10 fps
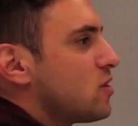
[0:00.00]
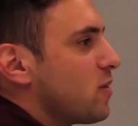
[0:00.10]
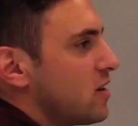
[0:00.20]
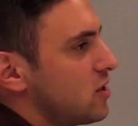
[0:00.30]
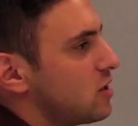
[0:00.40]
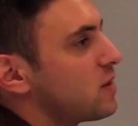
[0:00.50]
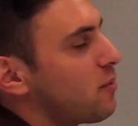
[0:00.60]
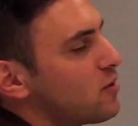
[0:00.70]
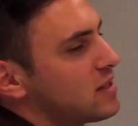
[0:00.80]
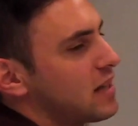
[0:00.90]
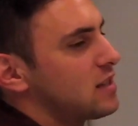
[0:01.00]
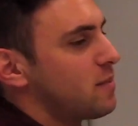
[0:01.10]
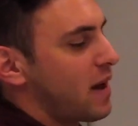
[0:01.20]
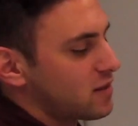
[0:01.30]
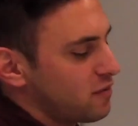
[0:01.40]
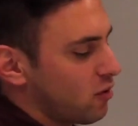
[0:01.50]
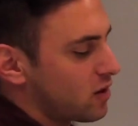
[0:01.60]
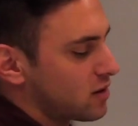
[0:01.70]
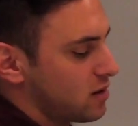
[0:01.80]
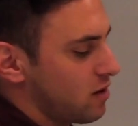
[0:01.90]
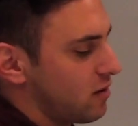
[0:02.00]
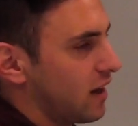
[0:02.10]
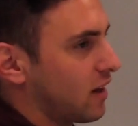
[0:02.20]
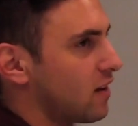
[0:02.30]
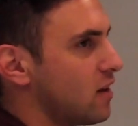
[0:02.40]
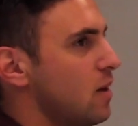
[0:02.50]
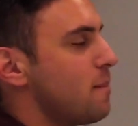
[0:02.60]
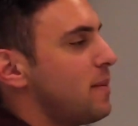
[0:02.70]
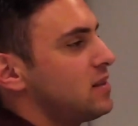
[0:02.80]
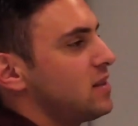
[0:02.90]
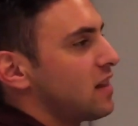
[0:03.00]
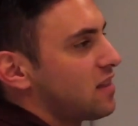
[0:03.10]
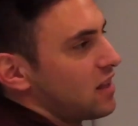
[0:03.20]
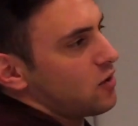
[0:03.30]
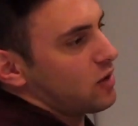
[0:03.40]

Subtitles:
situations. But the point is to get back to forks. So, like, basically, I think